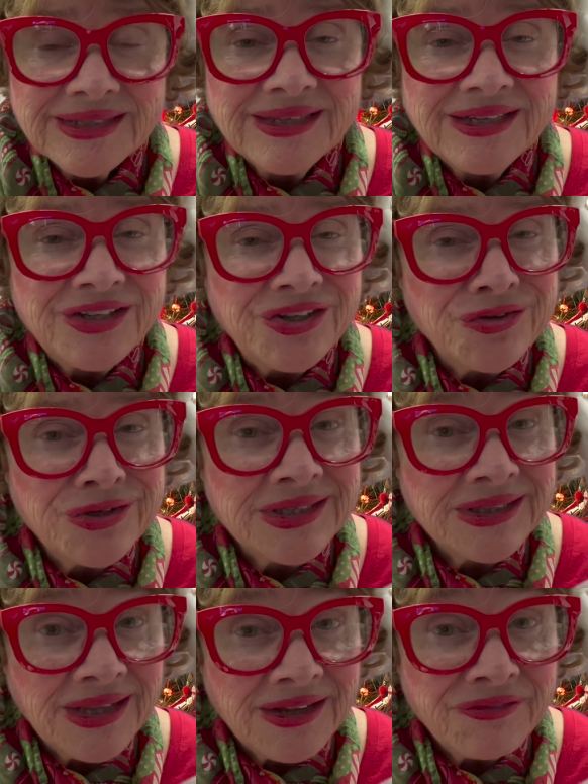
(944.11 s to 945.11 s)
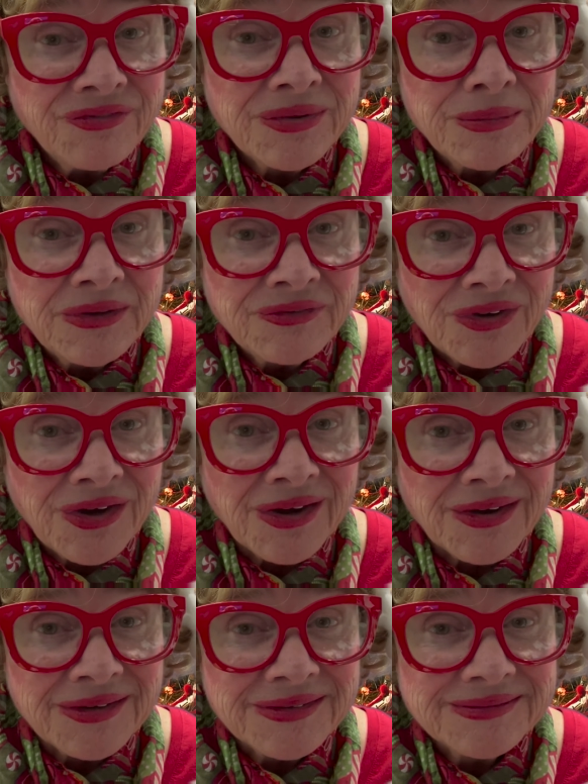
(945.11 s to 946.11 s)
You can love from afar.
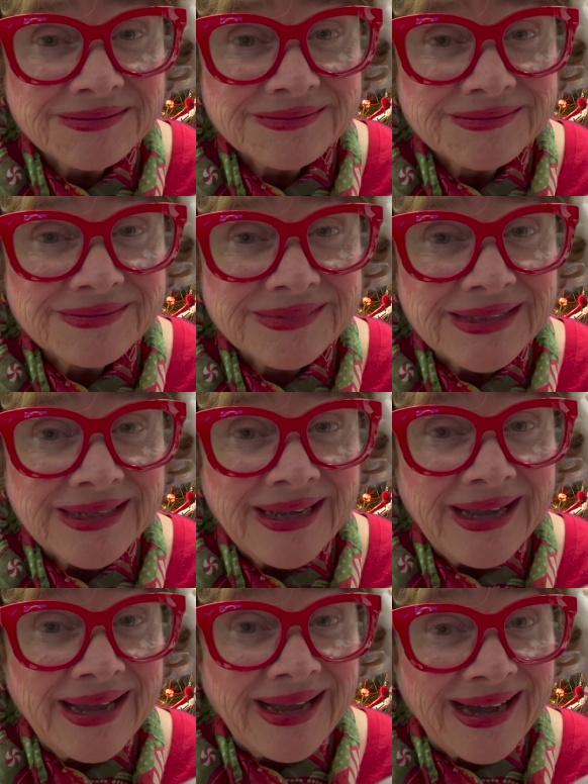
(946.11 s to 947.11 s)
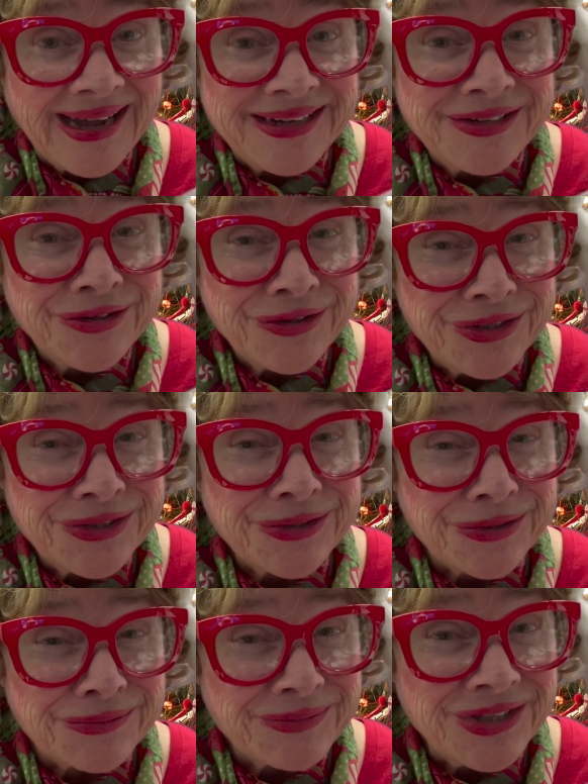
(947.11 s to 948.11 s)
I know you
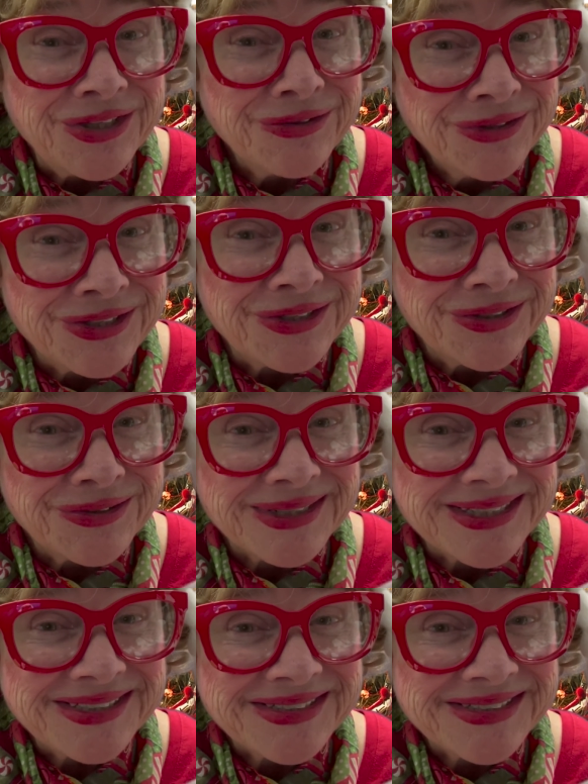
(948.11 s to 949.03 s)
can do it.